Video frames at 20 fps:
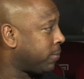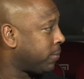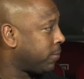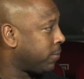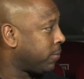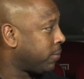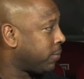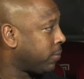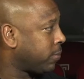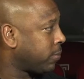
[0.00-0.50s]

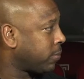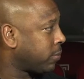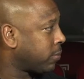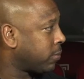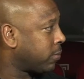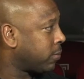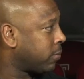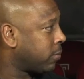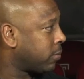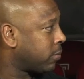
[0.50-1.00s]

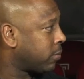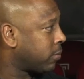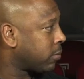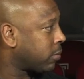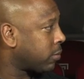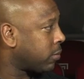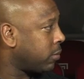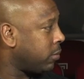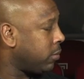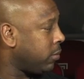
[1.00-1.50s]

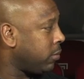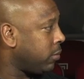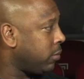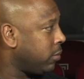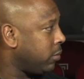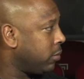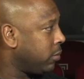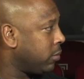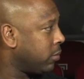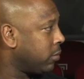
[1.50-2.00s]

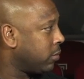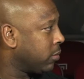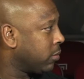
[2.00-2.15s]
(not speaking)